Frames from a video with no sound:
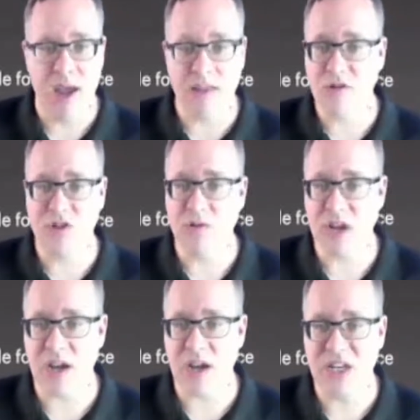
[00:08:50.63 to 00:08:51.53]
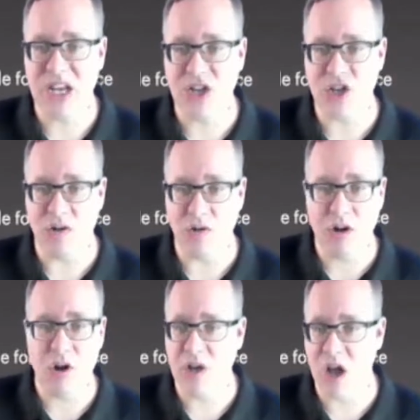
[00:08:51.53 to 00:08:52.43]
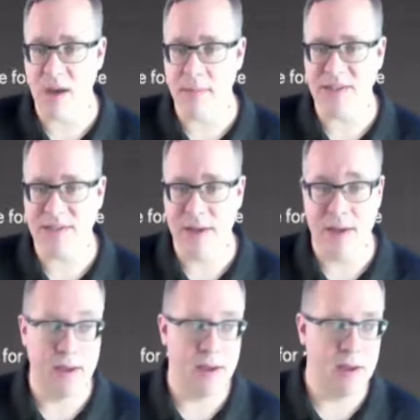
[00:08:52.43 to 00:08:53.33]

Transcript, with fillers: and there's no documentation or code comments.